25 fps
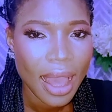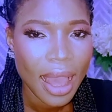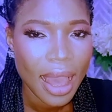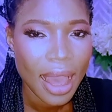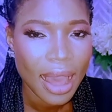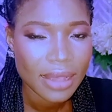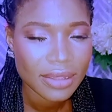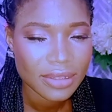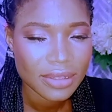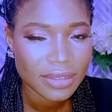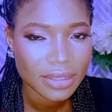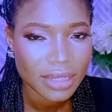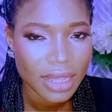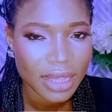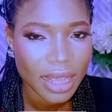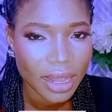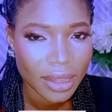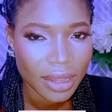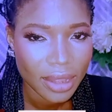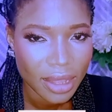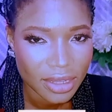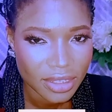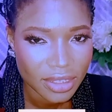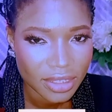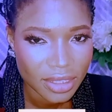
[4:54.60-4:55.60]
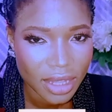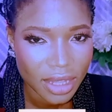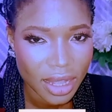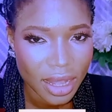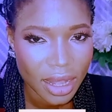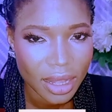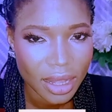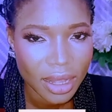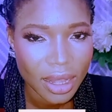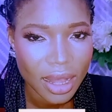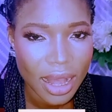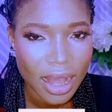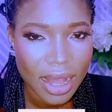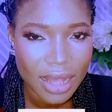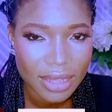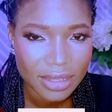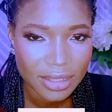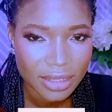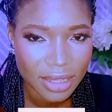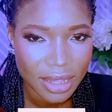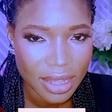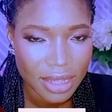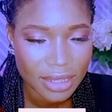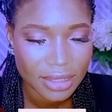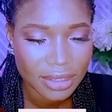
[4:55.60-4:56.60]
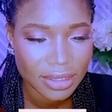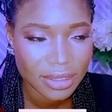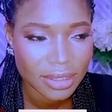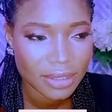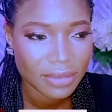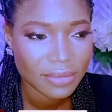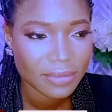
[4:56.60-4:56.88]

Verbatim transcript: as a national asset.